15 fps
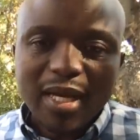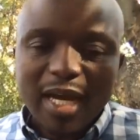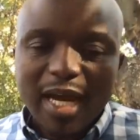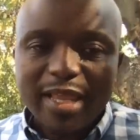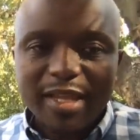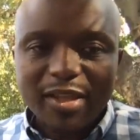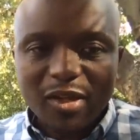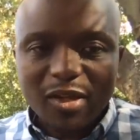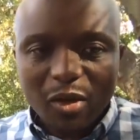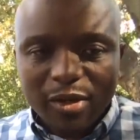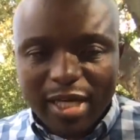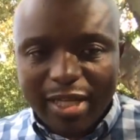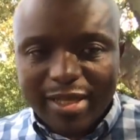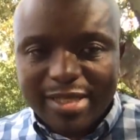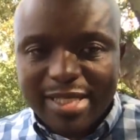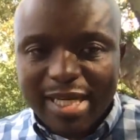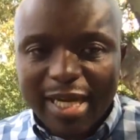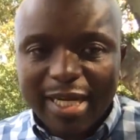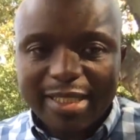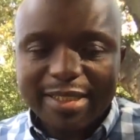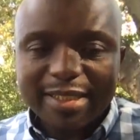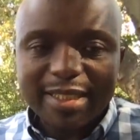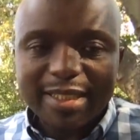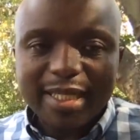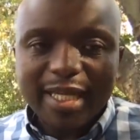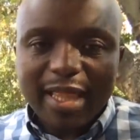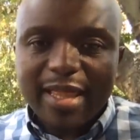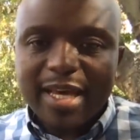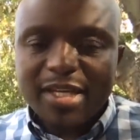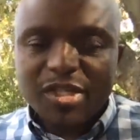And then on the other side,
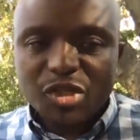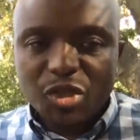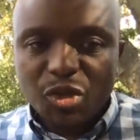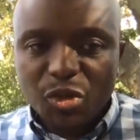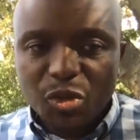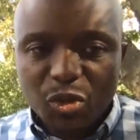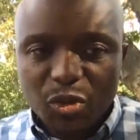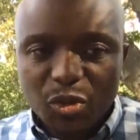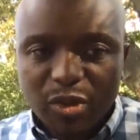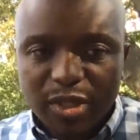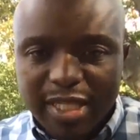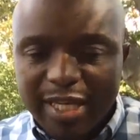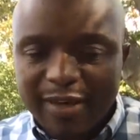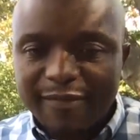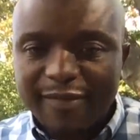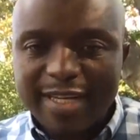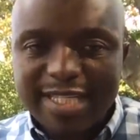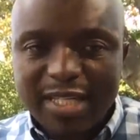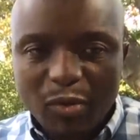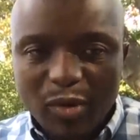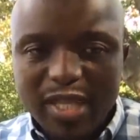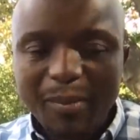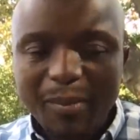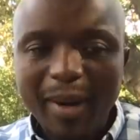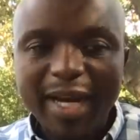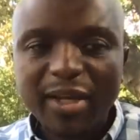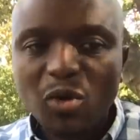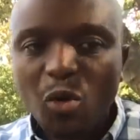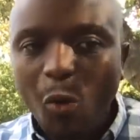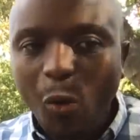there's you, the investor with the money
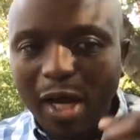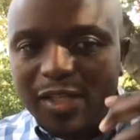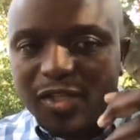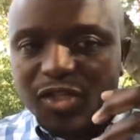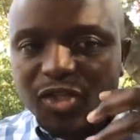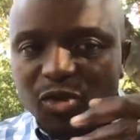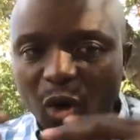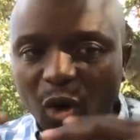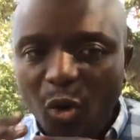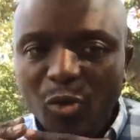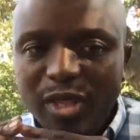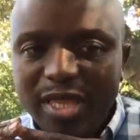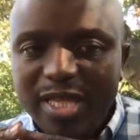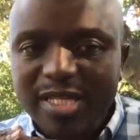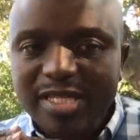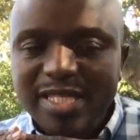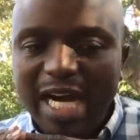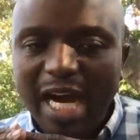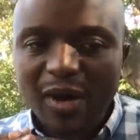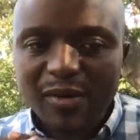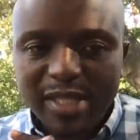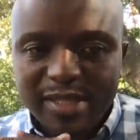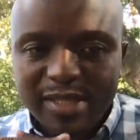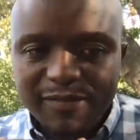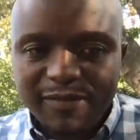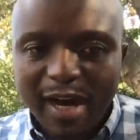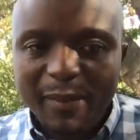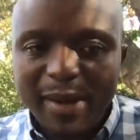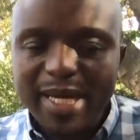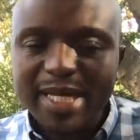who wants to own this cow that the
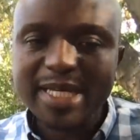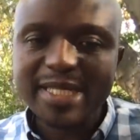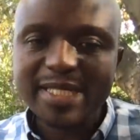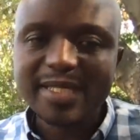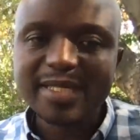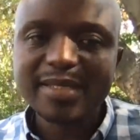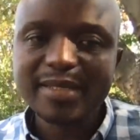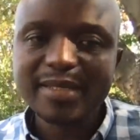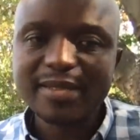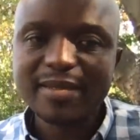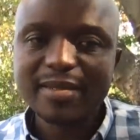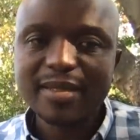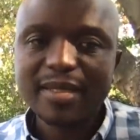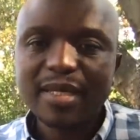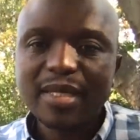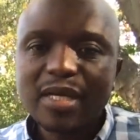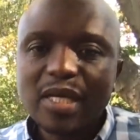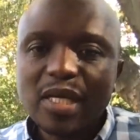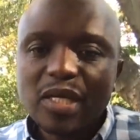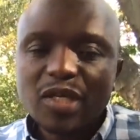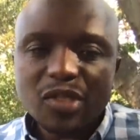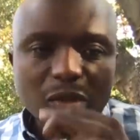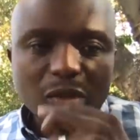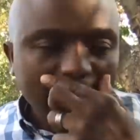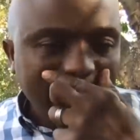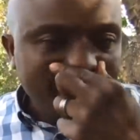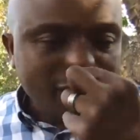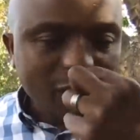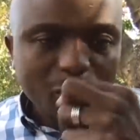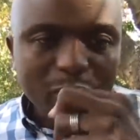farmer has. So
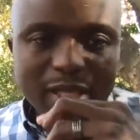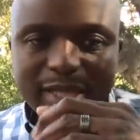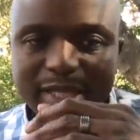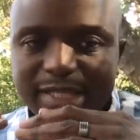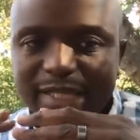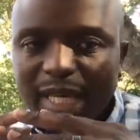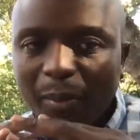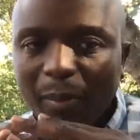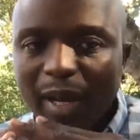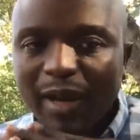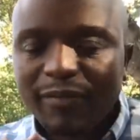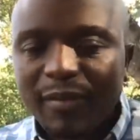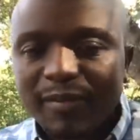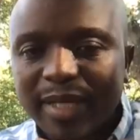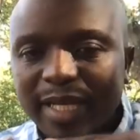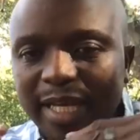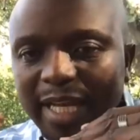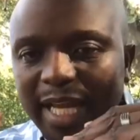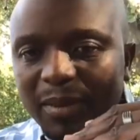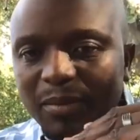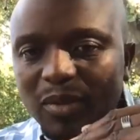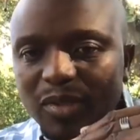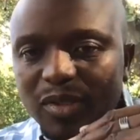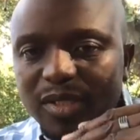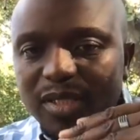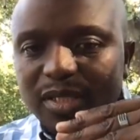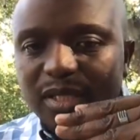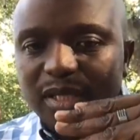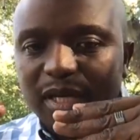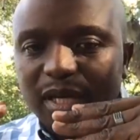Livestock Wealth is that platform that
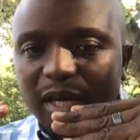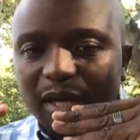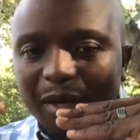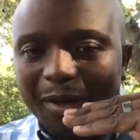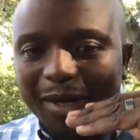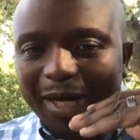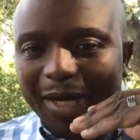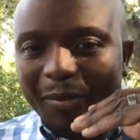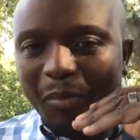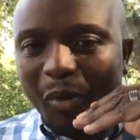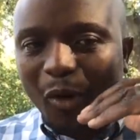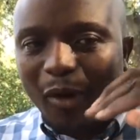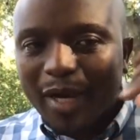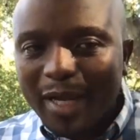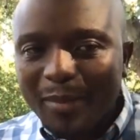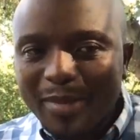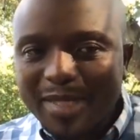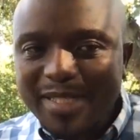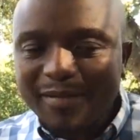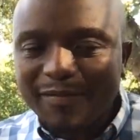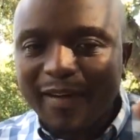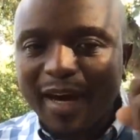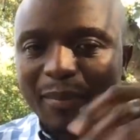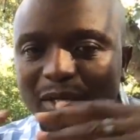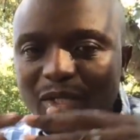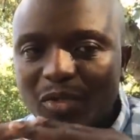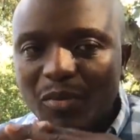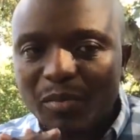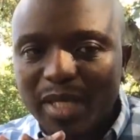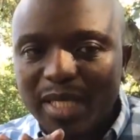enables Paul and Mr. Farmer
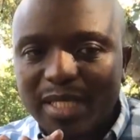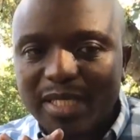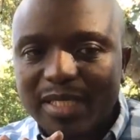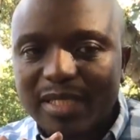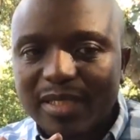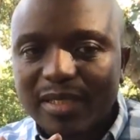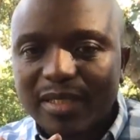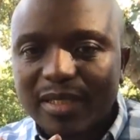to meet.